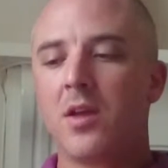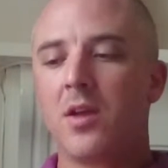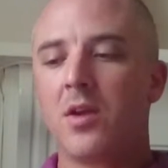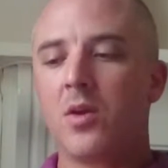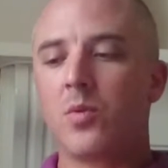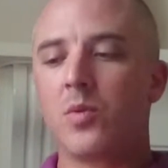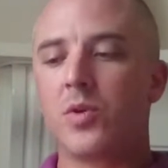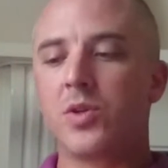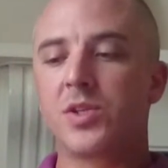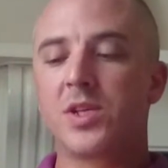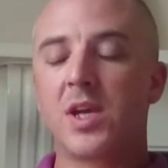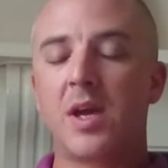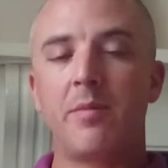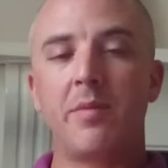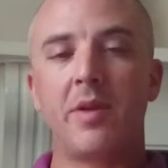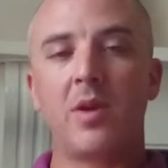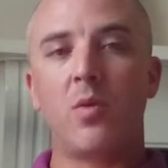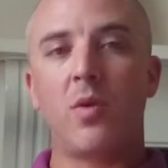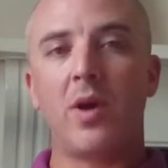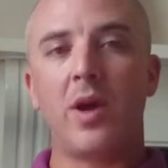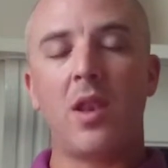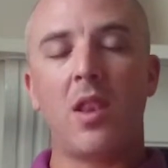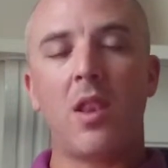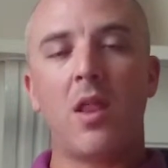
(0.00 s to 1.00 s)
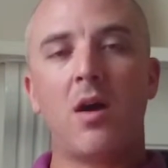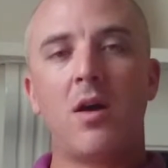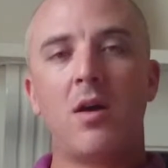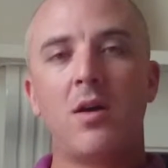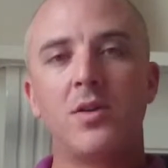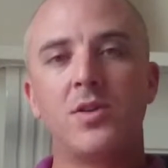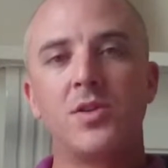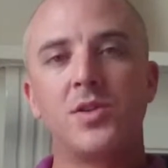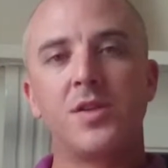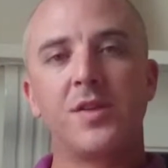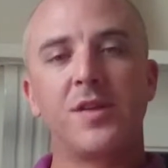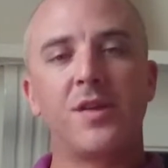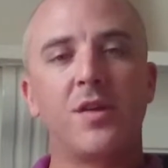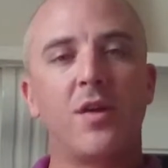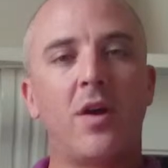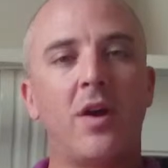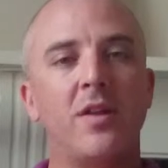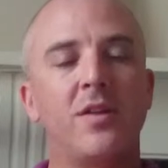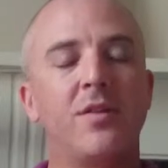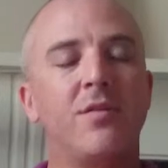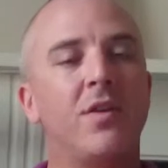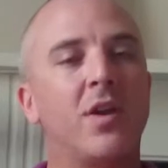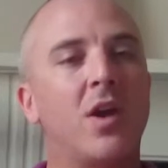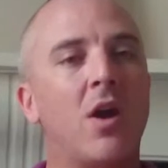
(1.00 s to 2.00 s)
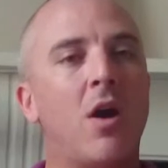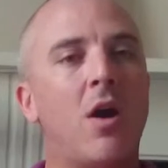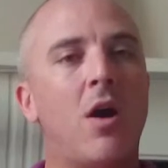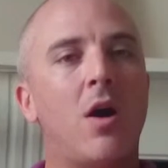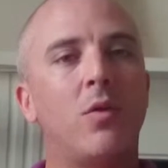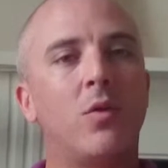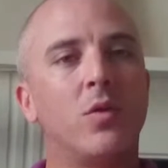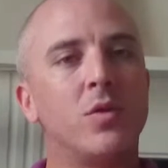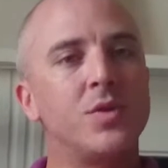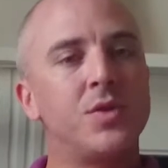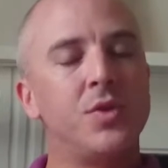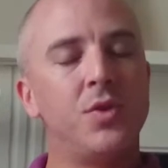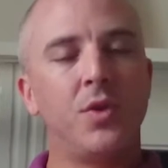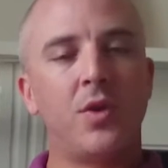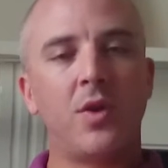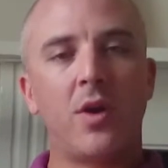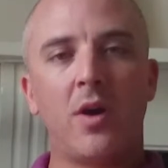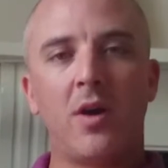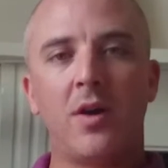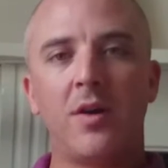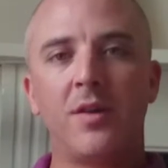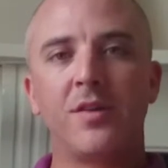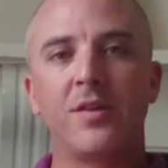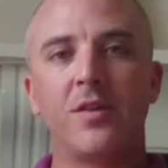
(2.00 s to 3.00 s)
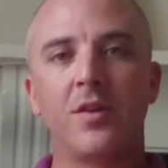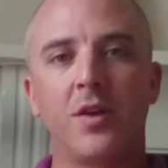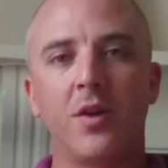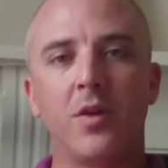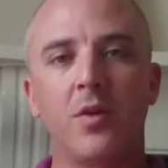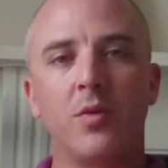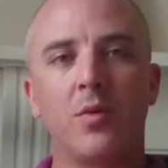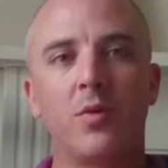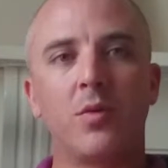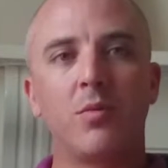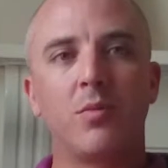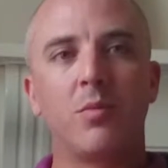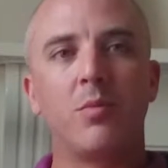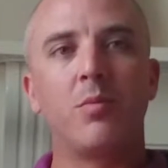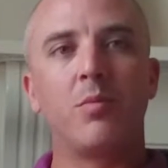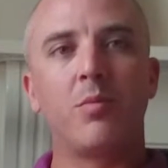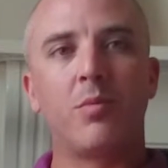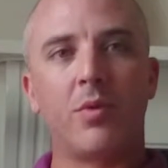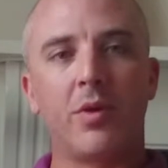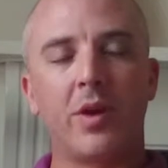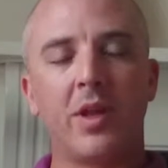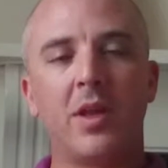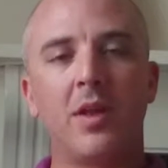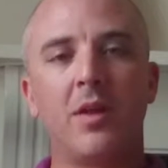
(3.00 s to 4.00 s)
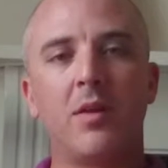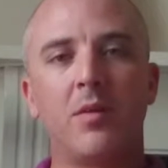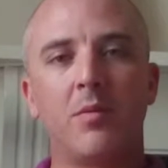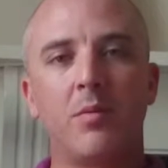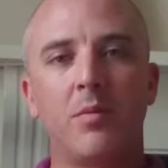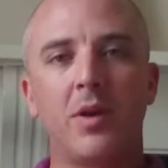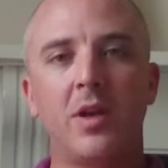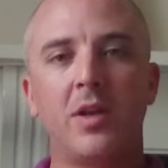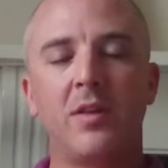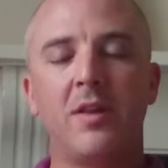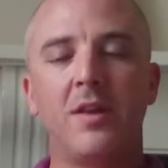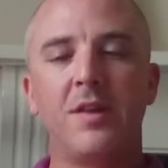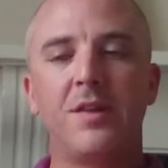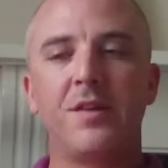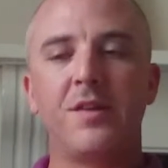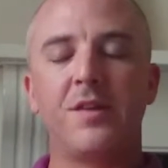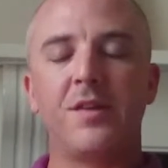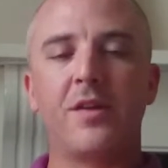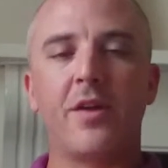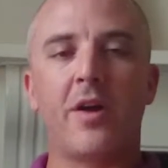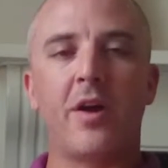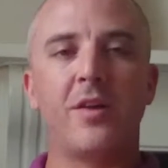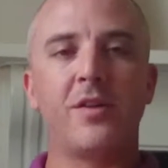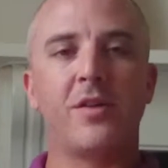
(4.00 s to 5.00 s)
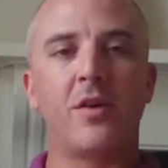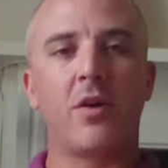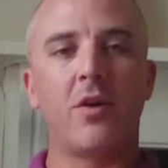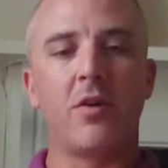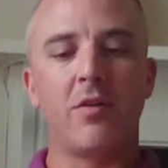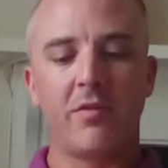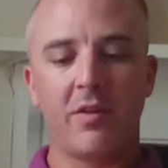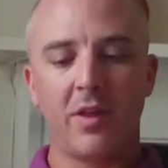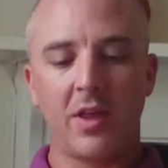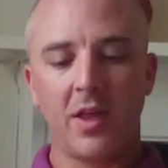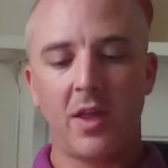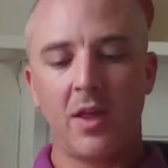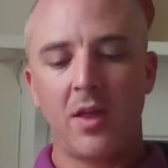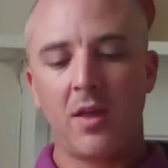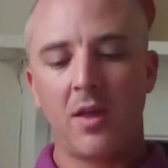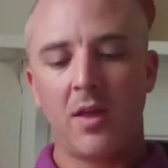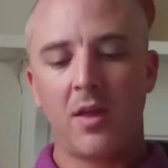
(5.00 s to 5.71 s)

which can be quite large, the size of a car or 2 cars, pretty decent size ROV.